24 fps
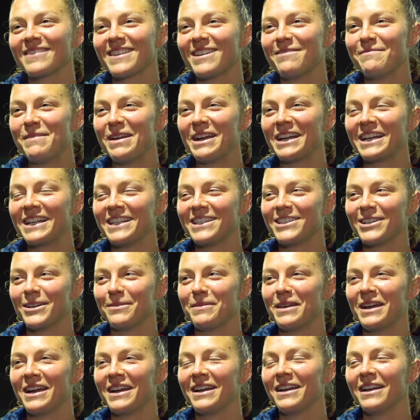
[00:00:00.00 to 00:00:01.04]
American term
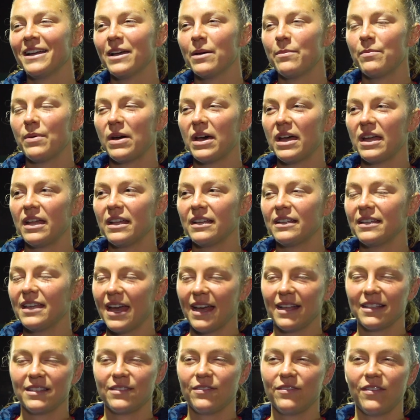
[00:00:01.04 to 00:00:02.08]
there, but
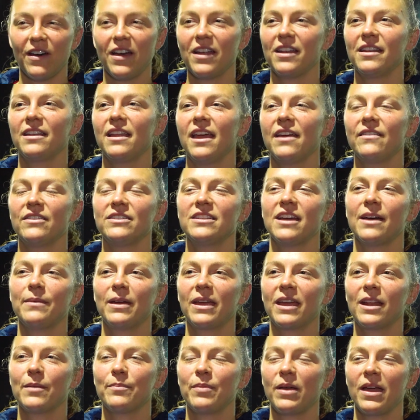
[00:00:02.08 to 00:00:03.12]
yeah, it's fun every time I
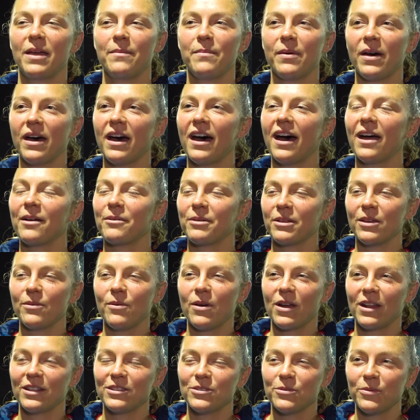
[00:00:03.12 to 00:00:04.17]
get to play, but I really
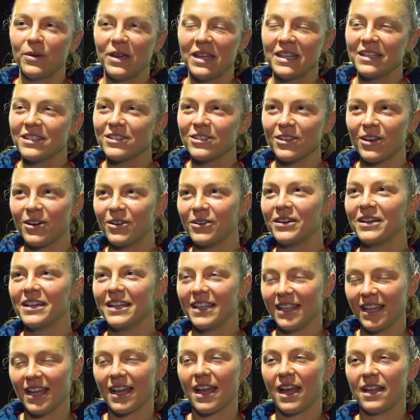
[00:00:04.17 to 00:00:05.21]
wanted to win, so
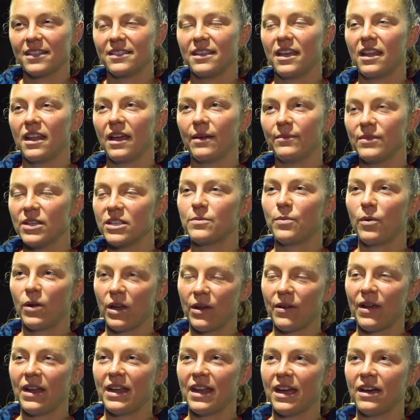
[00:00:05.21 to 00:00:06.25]
like I said, I'm
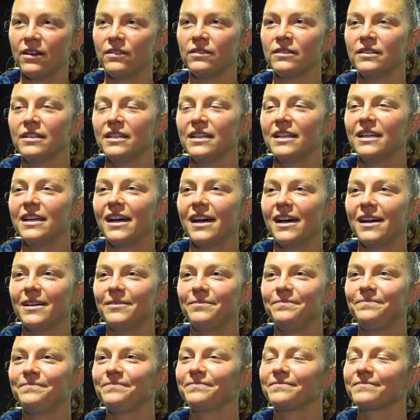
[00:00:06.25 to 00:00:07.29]
disappointed right now,
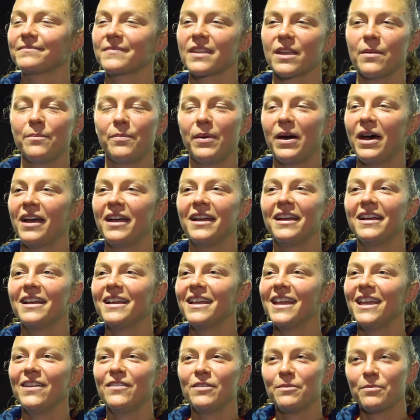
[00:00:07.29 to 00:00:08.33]
but
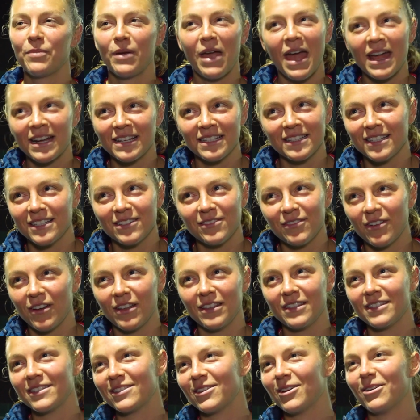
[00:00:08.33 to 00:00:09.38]
even practice is
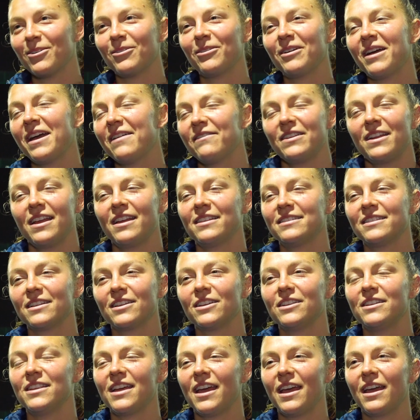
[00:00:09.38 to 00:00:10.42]
fun, so every day is a
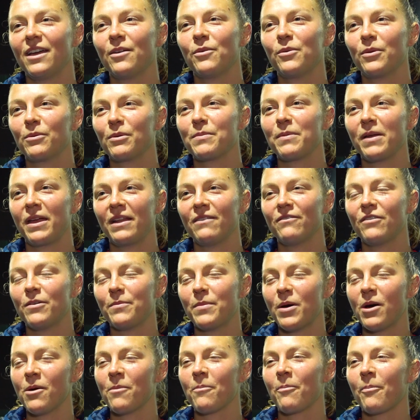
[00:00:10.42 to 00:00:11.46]
good day when we're playing
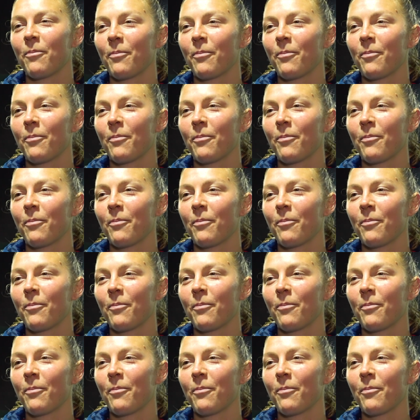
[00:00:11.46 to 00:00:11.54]
football.